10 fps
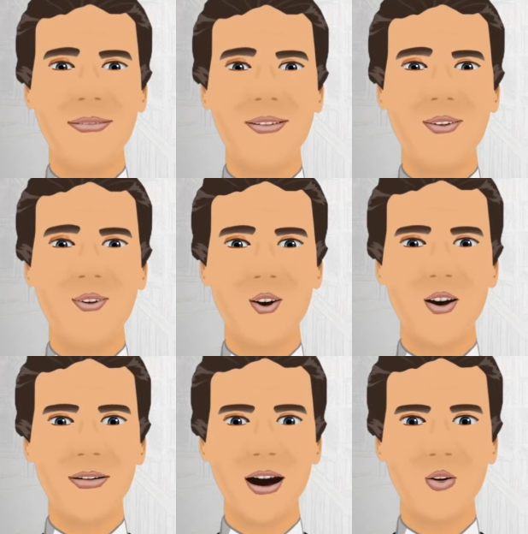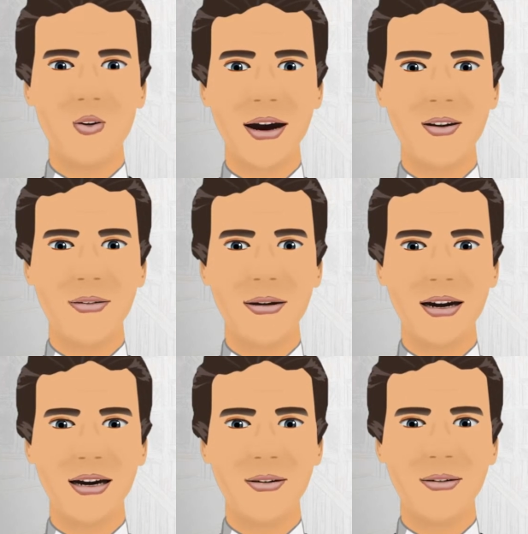Tokyo was chosen
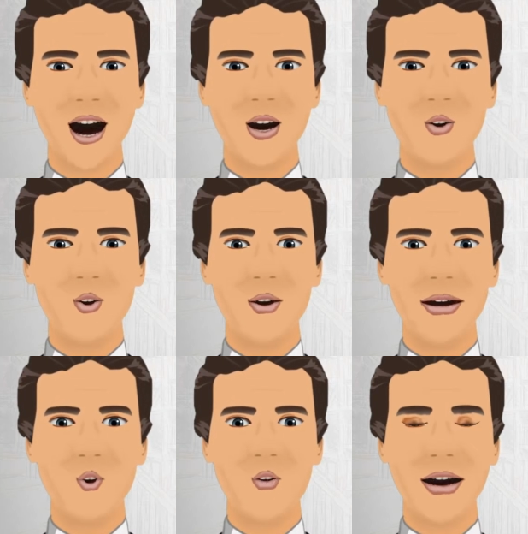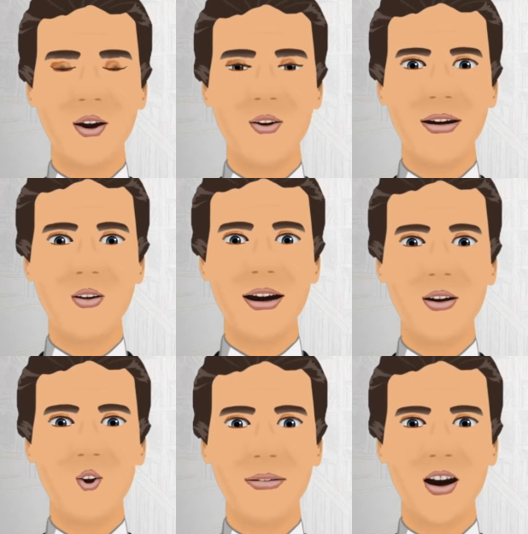as the host city during the
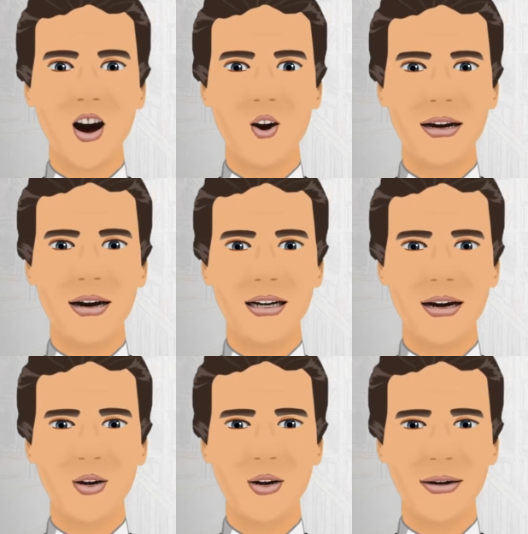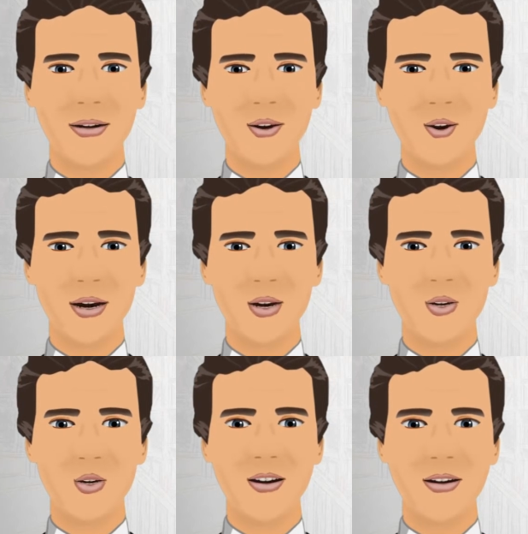55th IOC session in
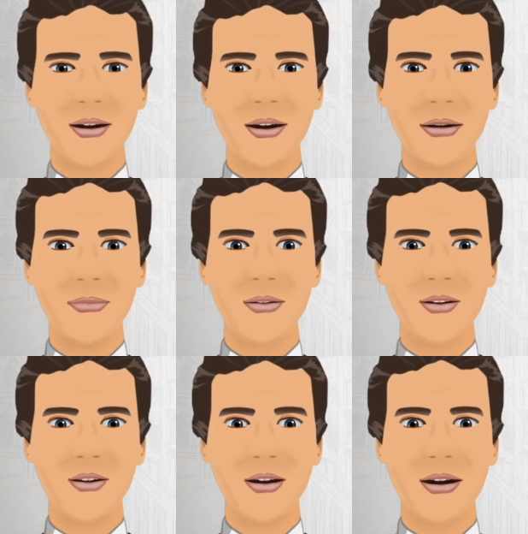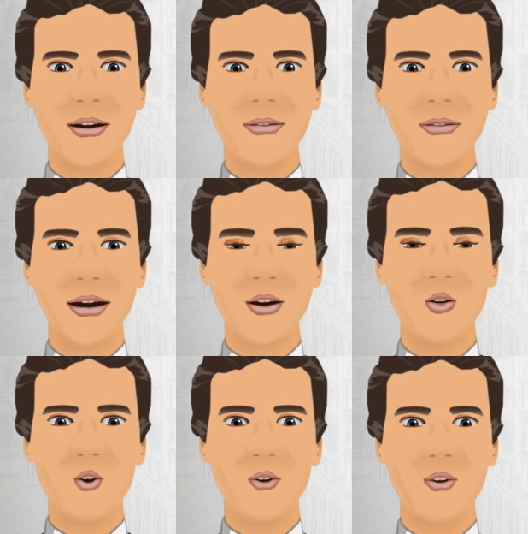West Germany, on May
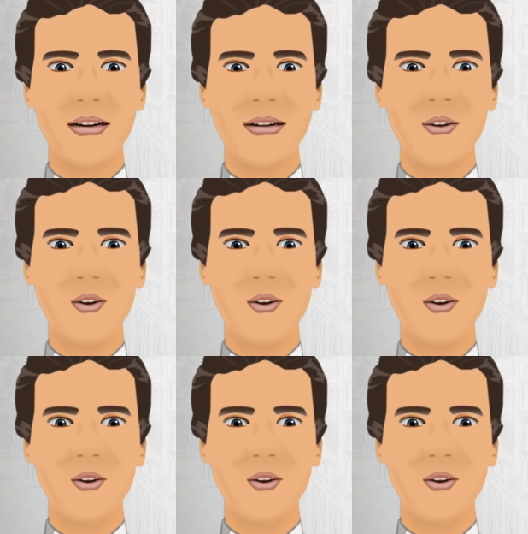26,